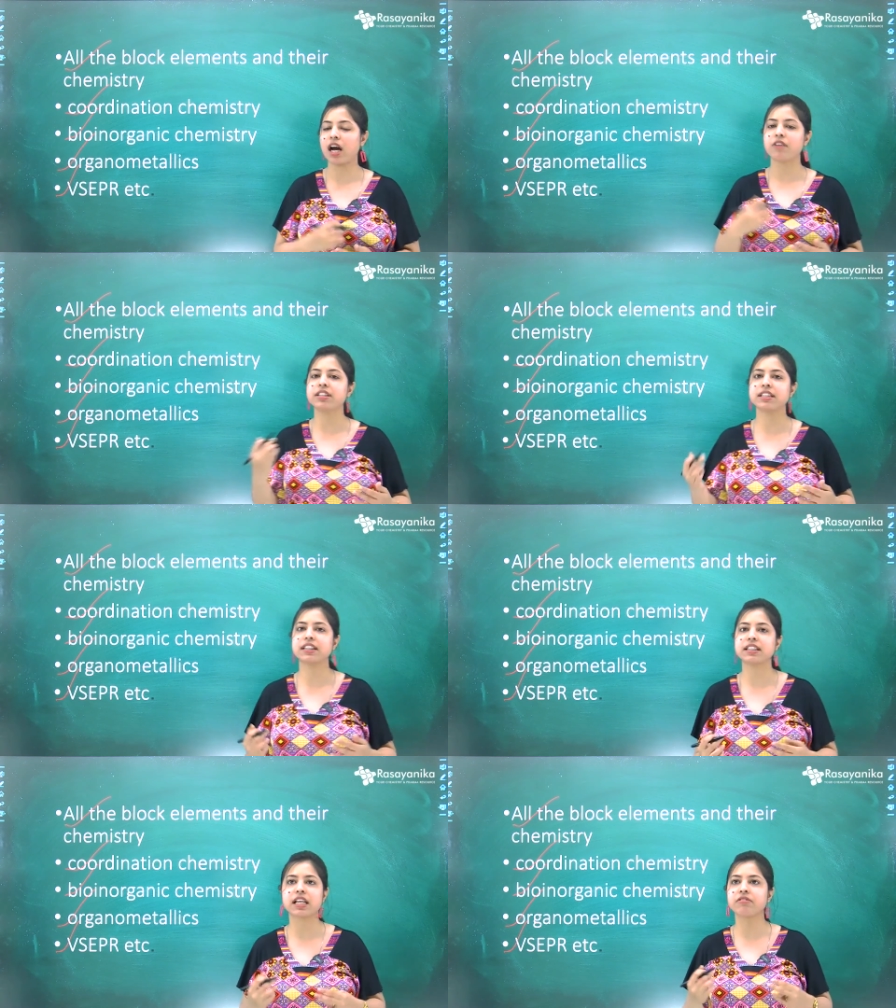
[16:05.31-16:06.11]
I will
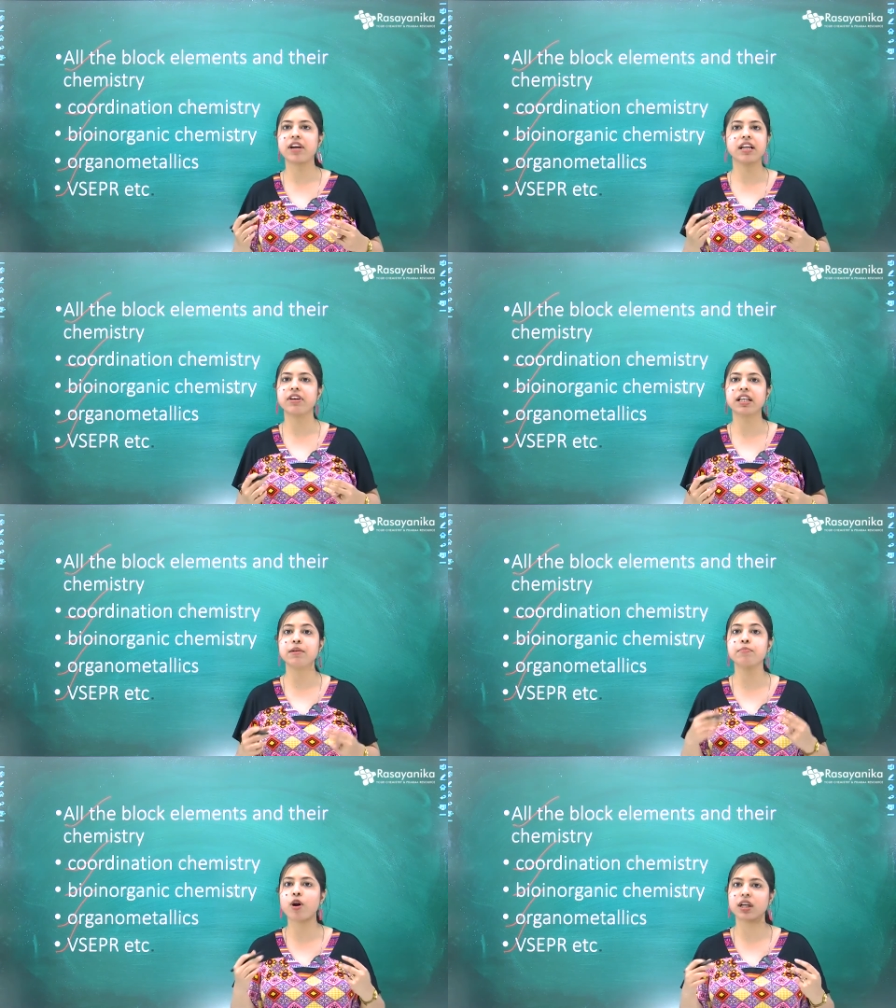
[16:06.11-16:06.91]
suggest a very, very
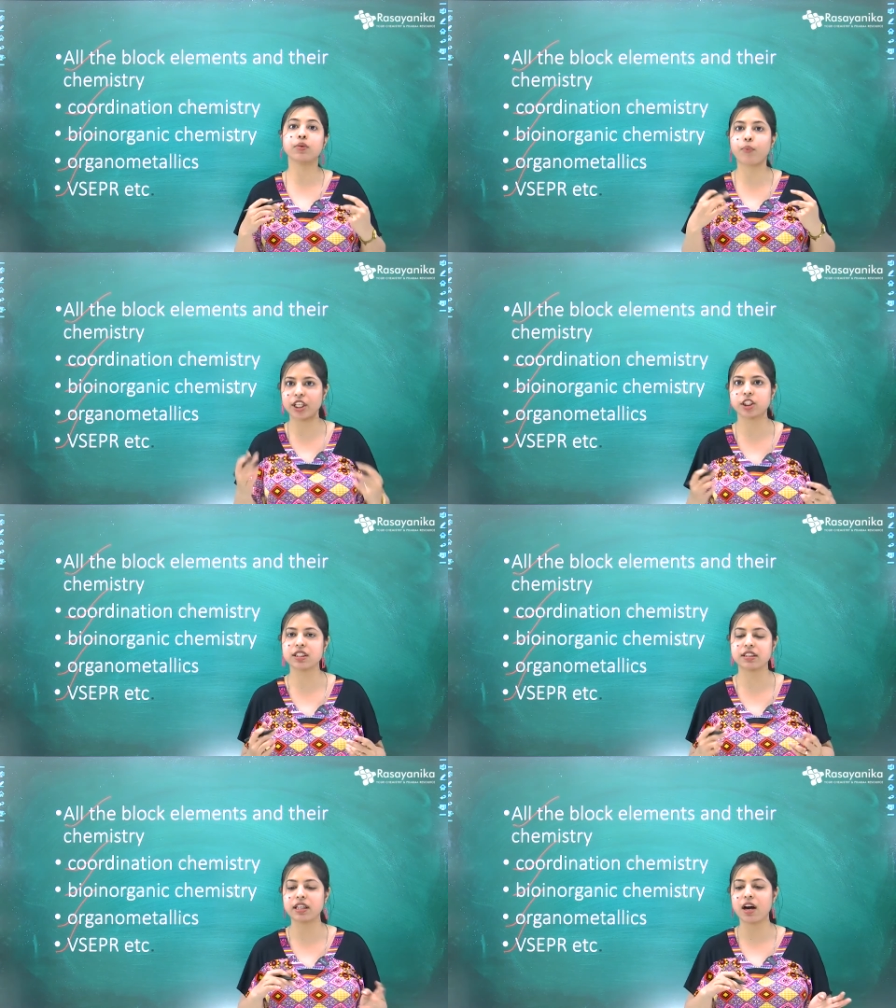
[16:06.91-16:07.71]
important
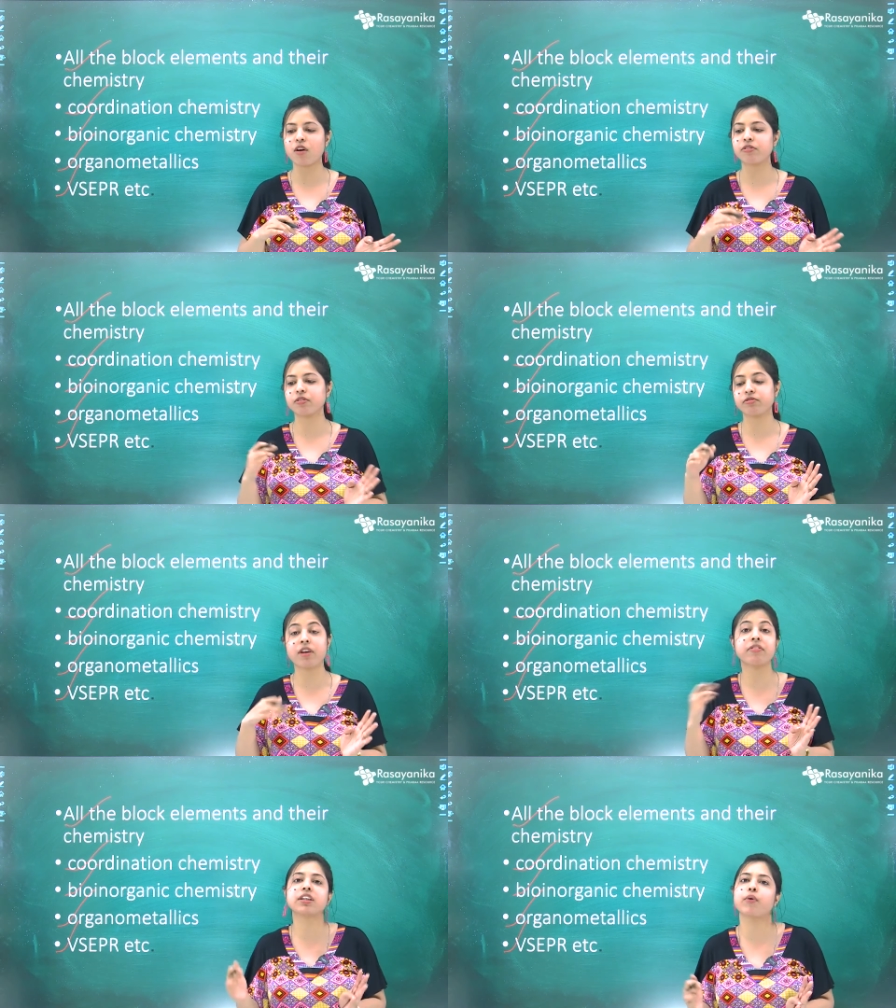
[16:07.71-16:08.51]
questions of
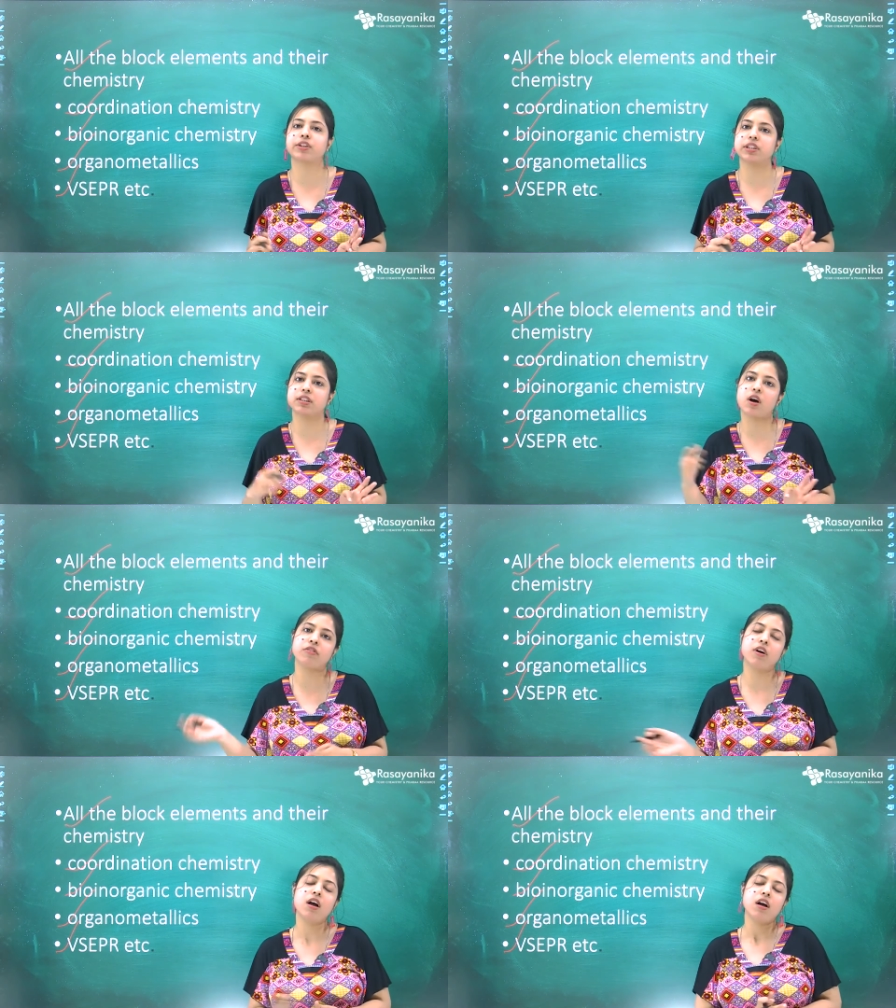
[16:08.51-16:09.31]
favorite questions of